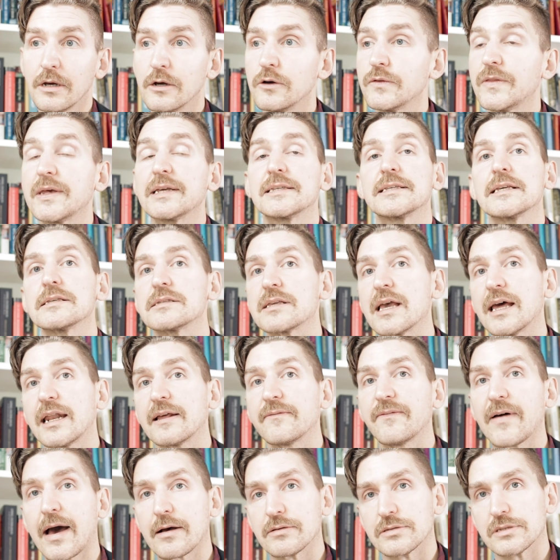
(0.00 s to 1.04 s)
who thinks he's getting
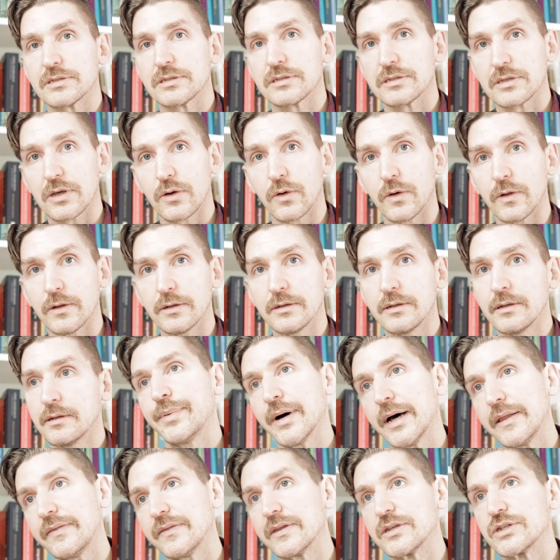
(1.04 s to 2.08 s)
Faust's soul.
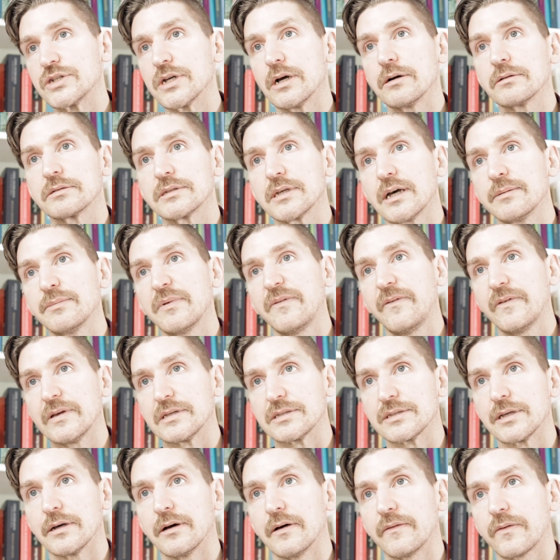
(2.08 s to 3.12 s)
But the joke's on
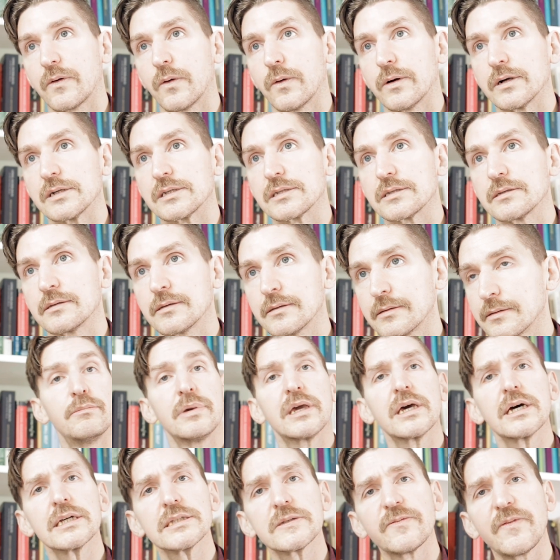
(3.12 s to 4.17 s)
Mephisto, of course.
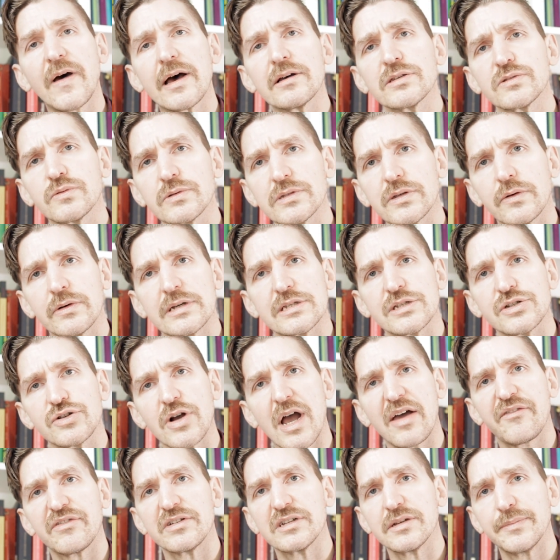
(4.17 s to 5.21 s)
Because Faust was always
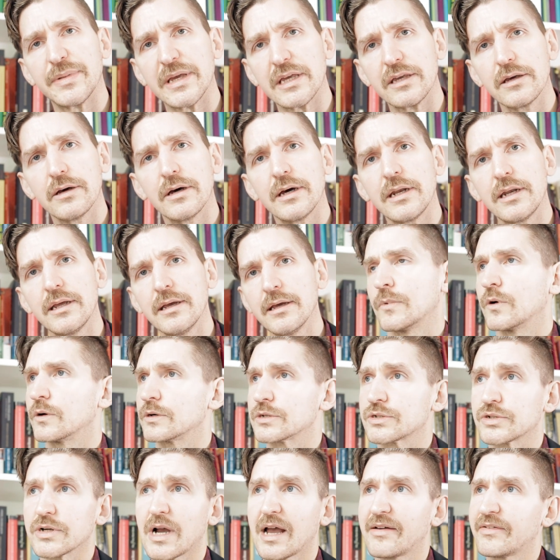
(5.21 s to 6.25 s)
striving to be good, or
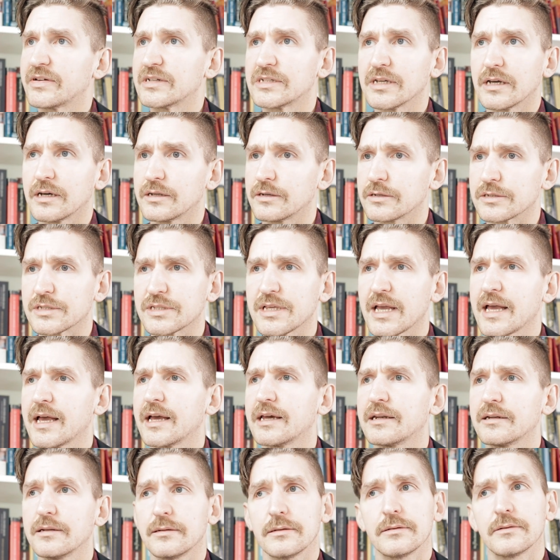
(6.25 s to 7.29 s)
striving to
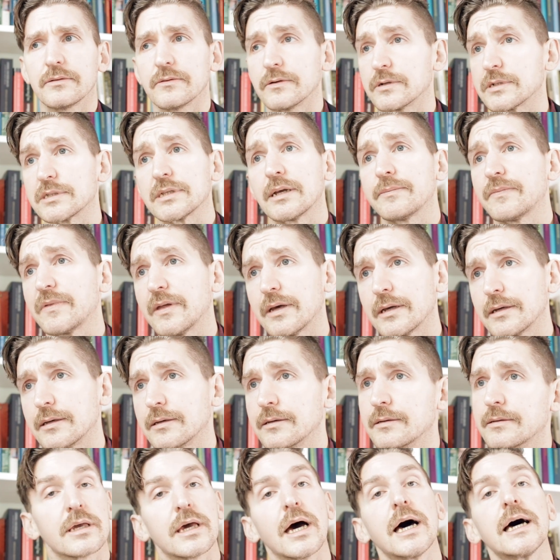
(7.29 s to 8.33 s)
understand, or something,
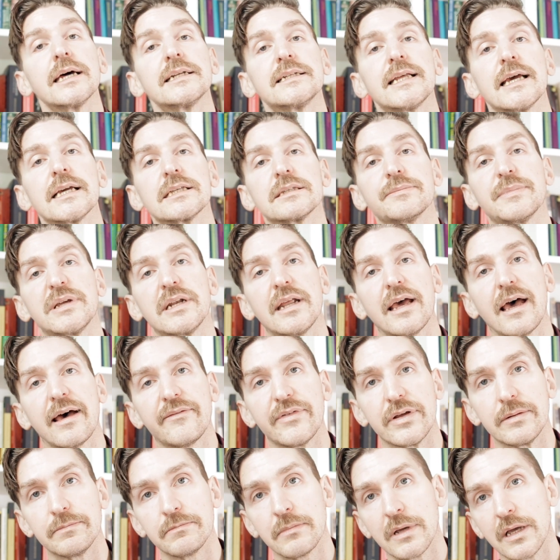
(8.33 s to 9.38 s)
God takes him into
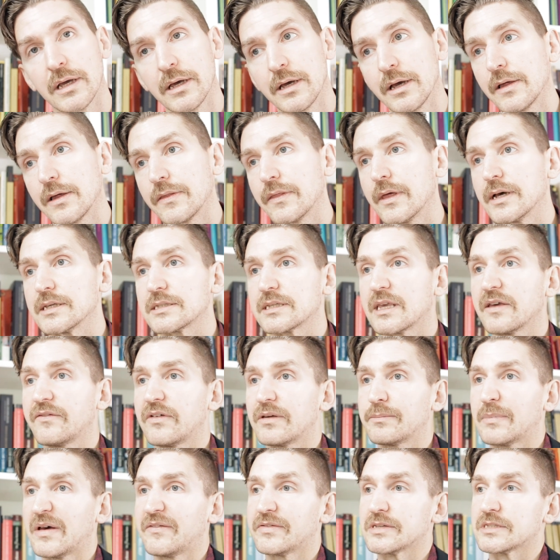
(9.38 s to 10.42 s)
heaven, thus
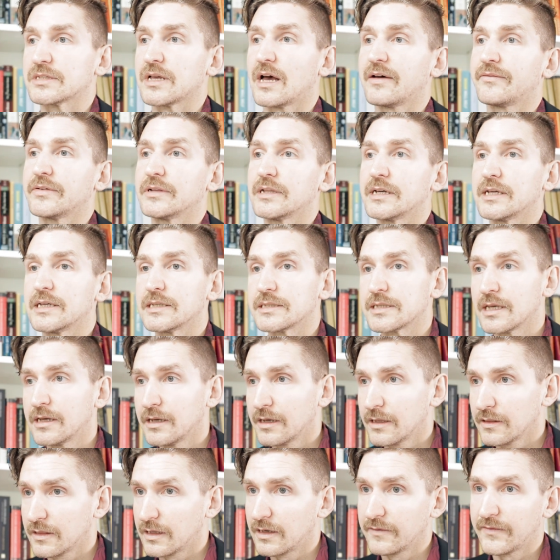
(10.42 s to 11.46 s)
giving Mephistopheles
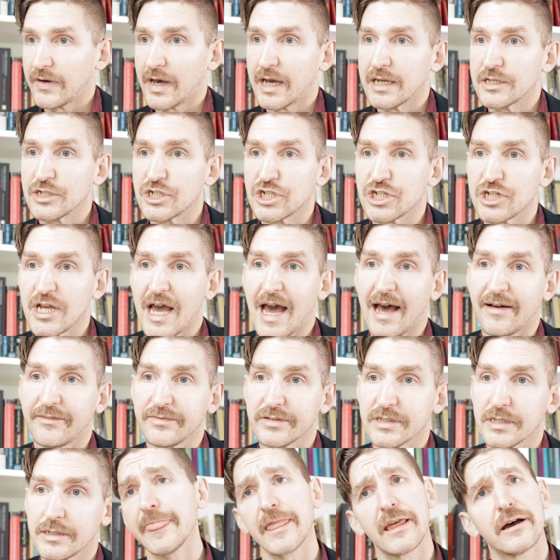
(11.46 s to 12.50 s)
the divine
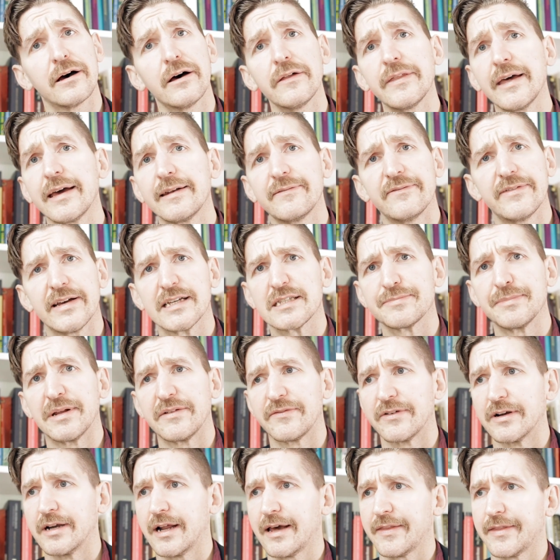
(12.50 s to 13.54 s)
shaft. All that investment
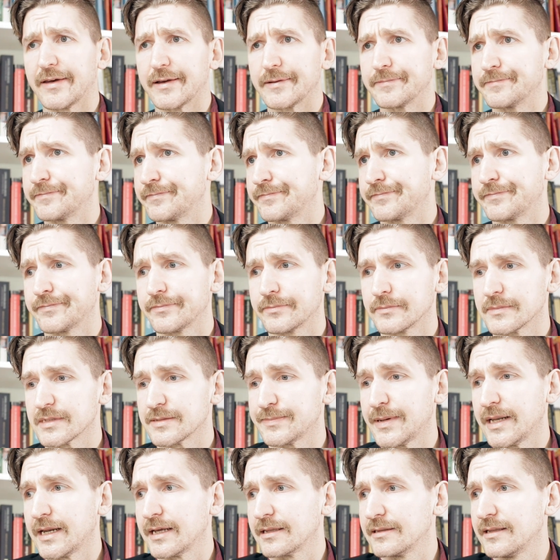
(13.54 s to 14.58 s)
for nothing.
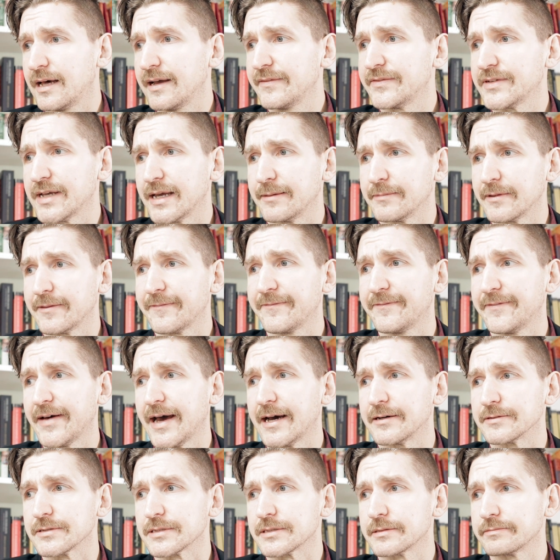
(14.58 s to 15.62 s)
Spending a lifetime with
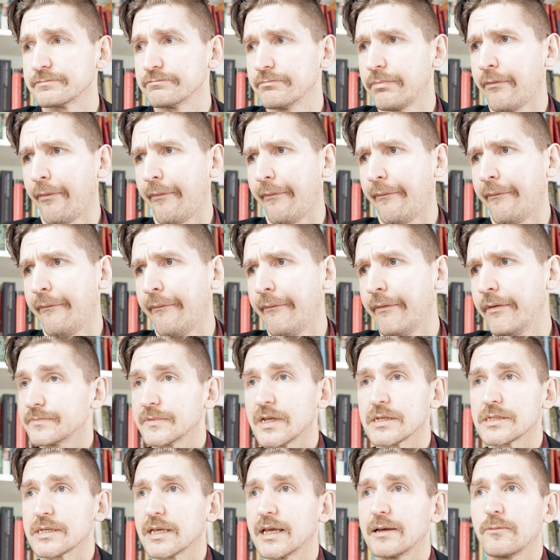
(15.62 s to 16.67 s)
Faust, boy,
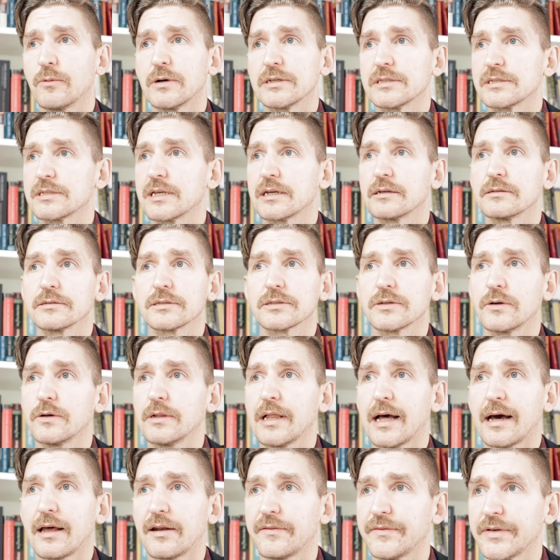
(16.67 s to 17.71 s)
doesn't get one single
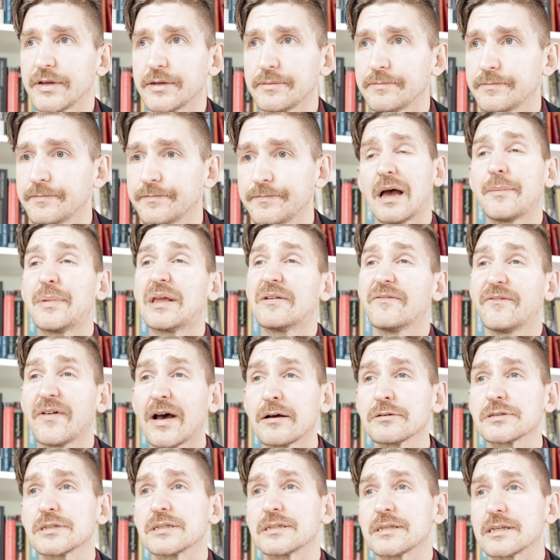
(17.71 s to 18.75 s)
soul out of it. I mean,
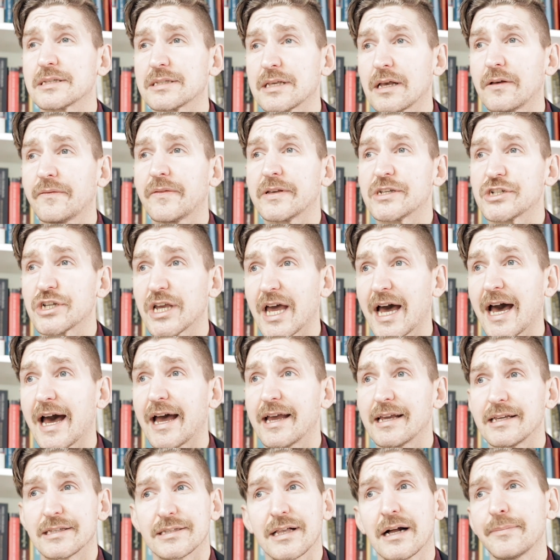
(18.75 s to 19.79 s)
Faust is a selfish
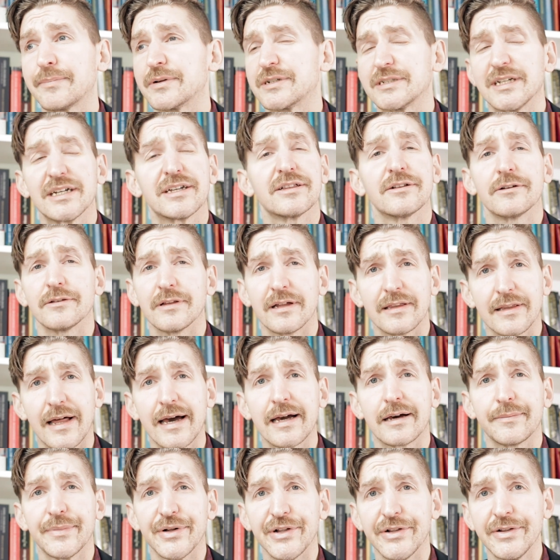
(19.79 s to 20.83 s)
guy. He's not particularly
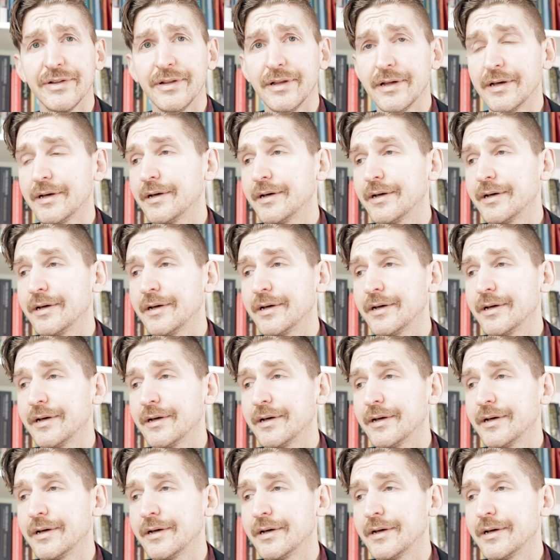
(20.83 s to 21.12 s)
likable.